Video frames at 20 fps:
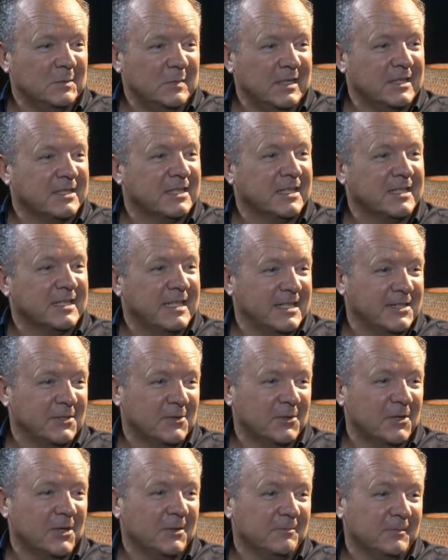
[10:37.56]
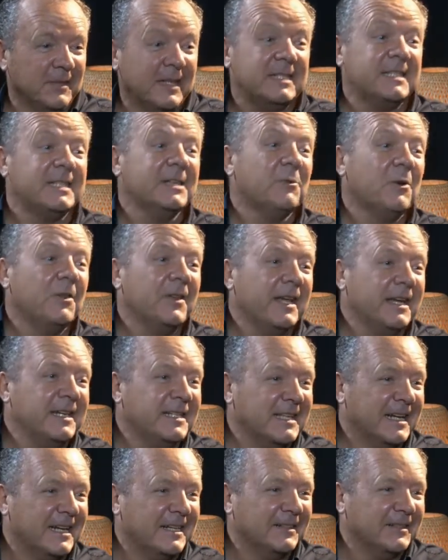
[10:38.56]
be a success or not. Let's see what they
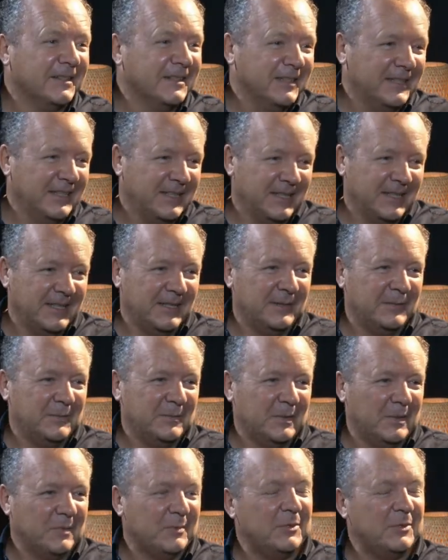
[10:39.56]
say. But